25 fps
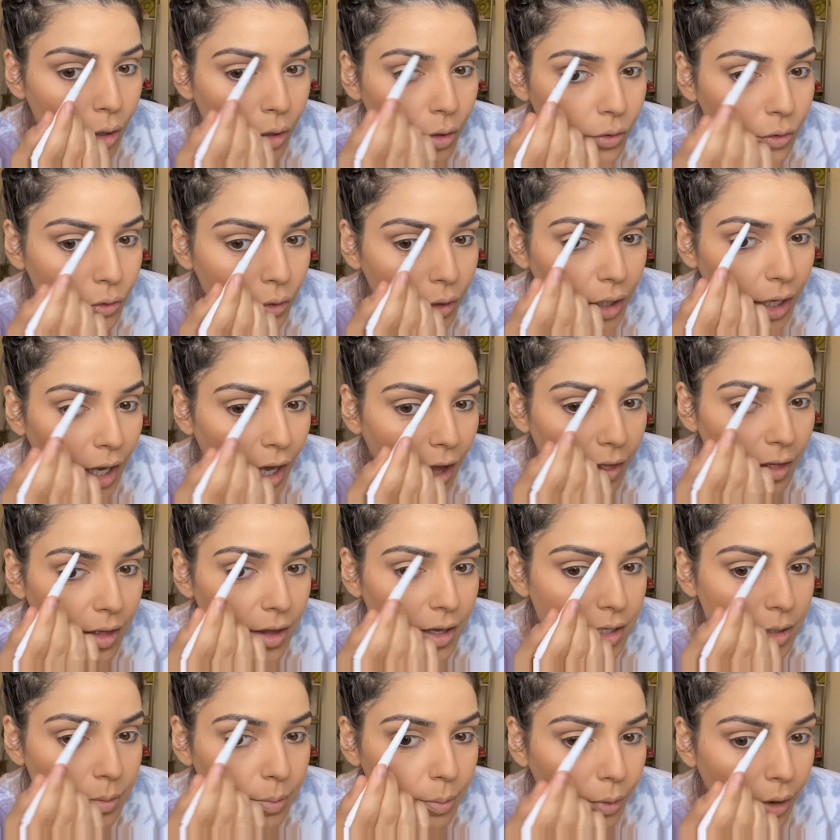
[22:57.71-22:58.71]
So yeah,
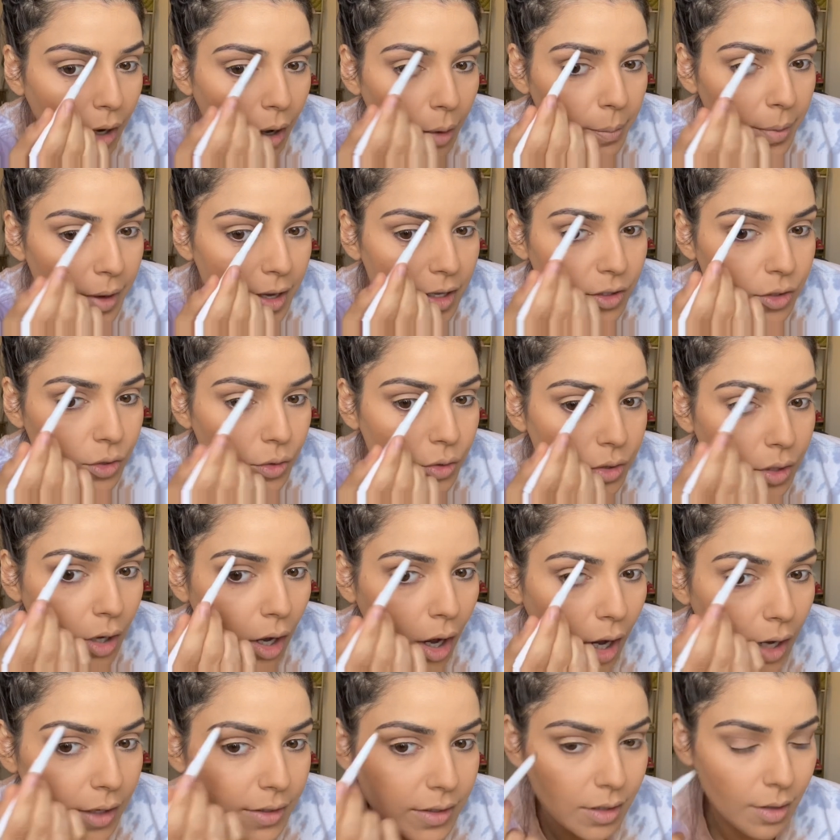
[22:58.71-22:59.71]
this brow pencil is
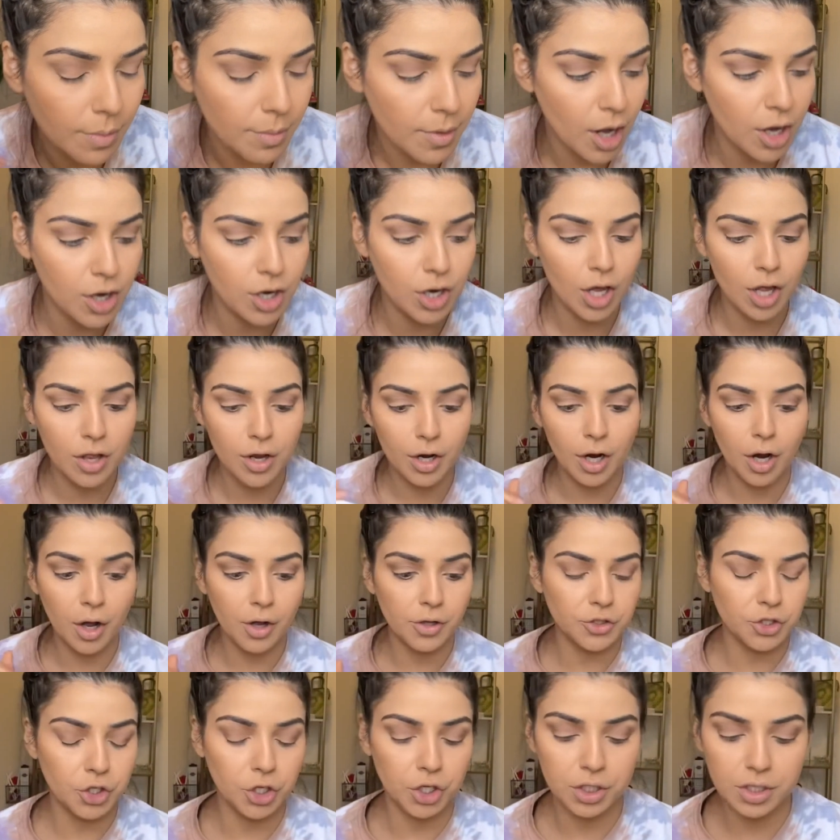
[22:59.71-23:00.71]
awesome. Another
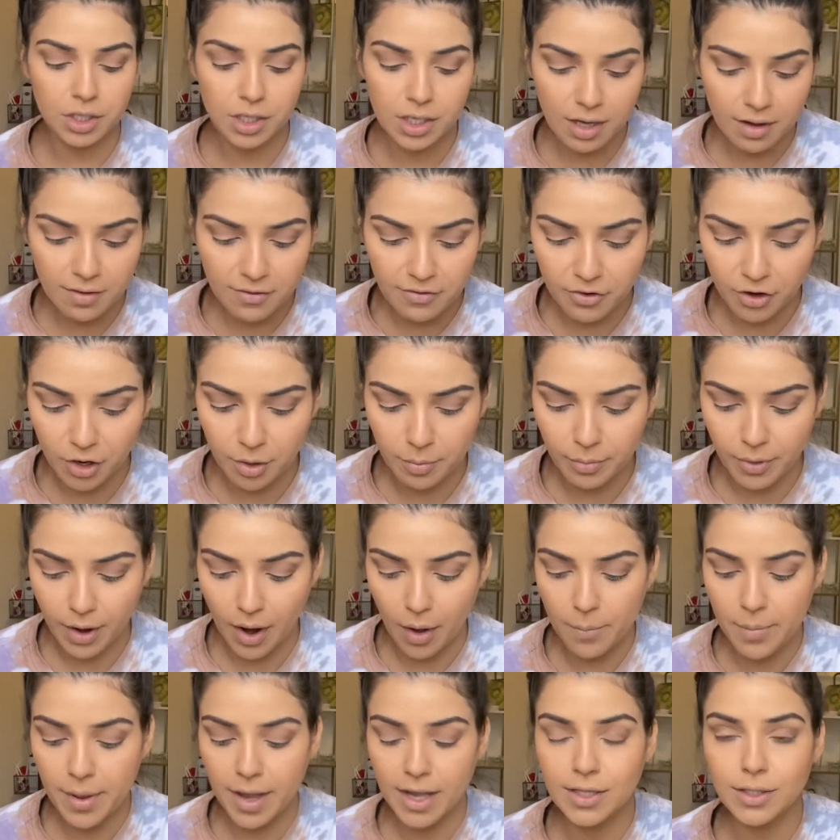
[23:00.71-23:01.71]
alternative for a brow
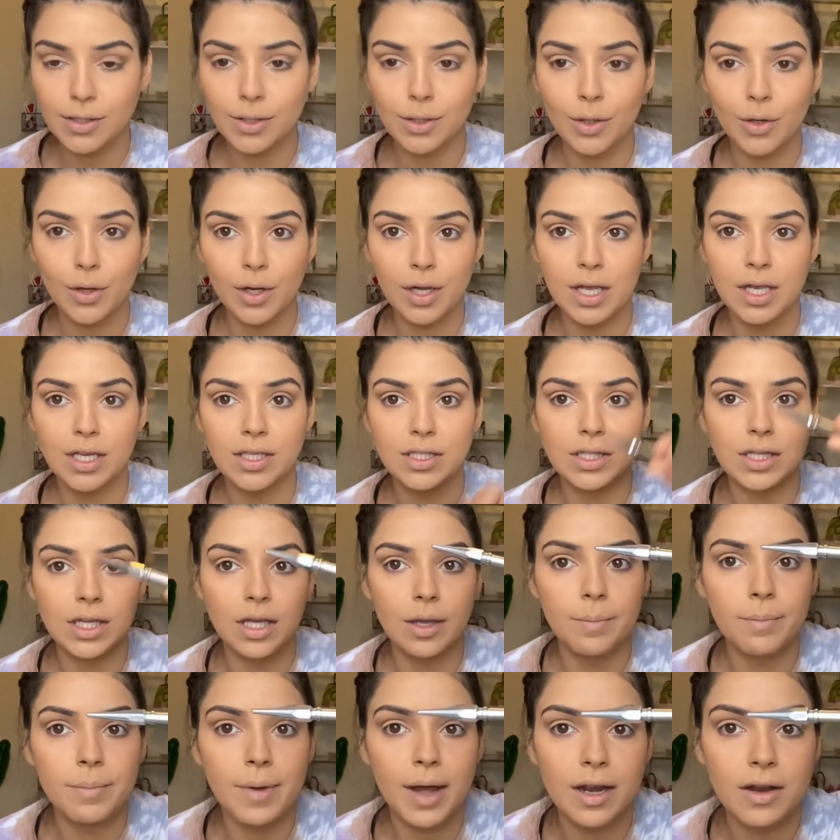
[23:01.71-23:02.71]
pencil is the
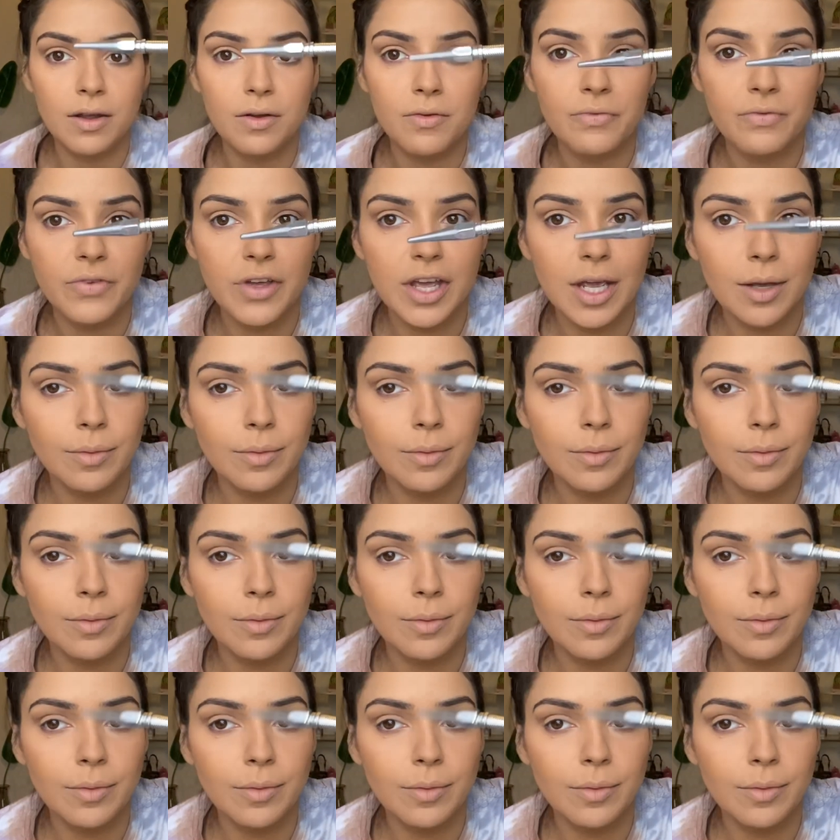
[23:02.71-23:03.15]
Benefit.